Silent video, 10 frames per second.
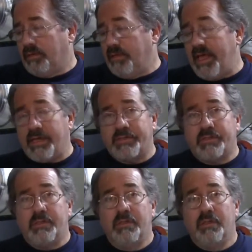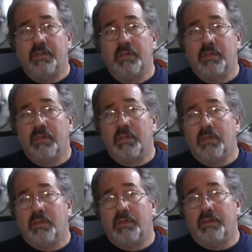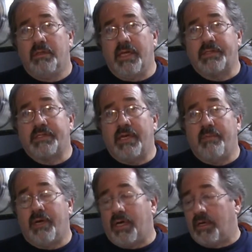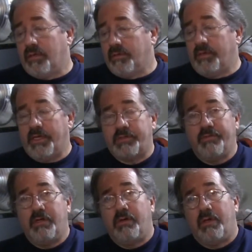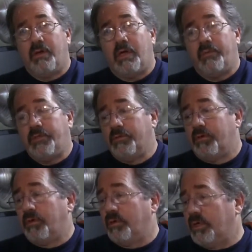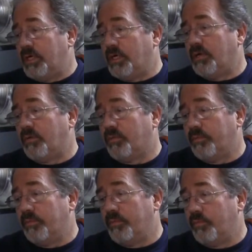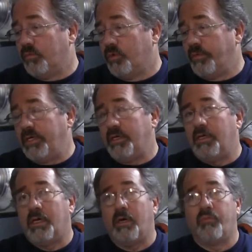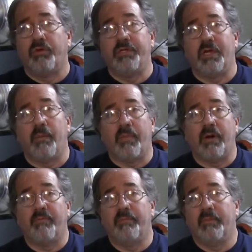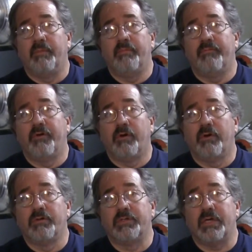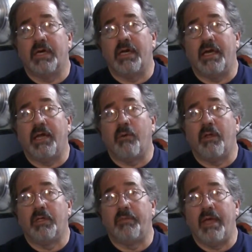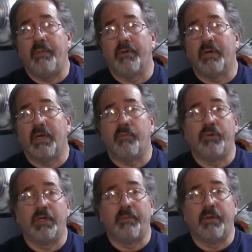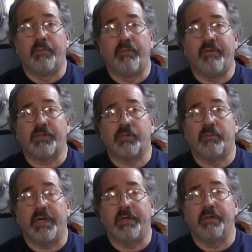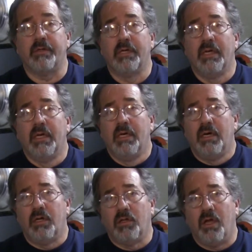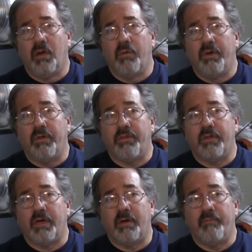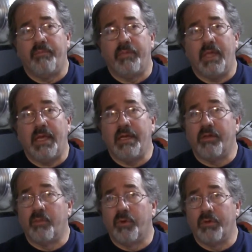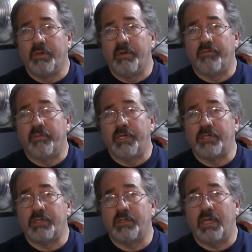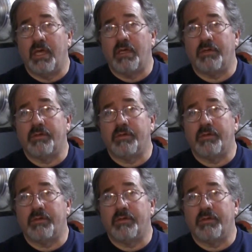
Next time, the next video that I'll be doing, we'll be printing up our photos on high quality paper and putting them in a professional binder, along with any other pertinent information that